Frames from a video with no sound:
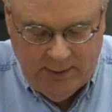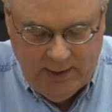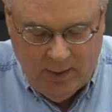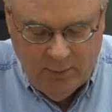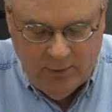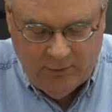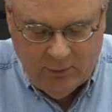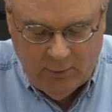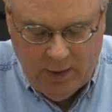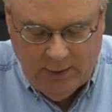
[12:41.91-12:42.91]
Albert
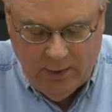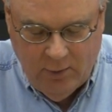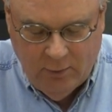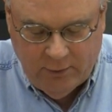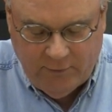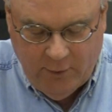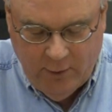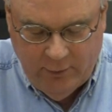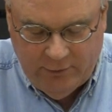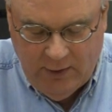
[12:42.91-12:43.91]
Serrano was
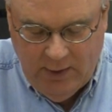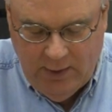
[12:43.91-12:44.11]
first,